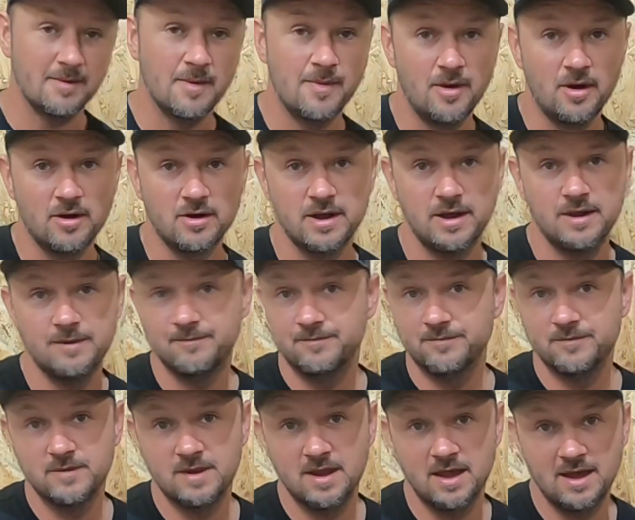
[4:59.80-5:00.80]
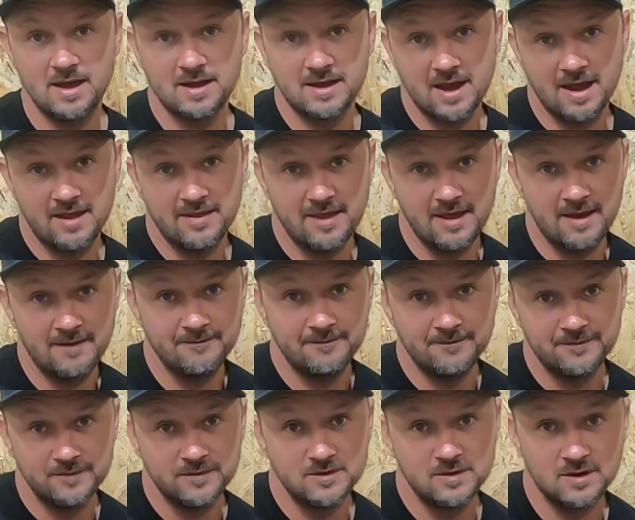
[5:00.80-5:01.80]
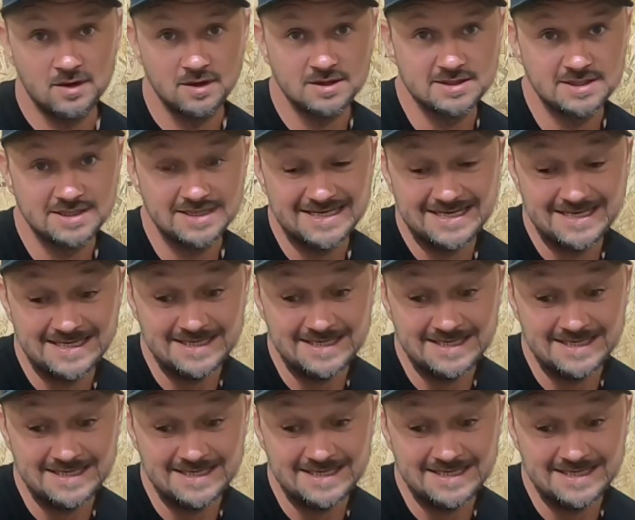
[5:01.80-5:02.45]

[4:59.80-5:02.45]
it in my pocket, and get them nice and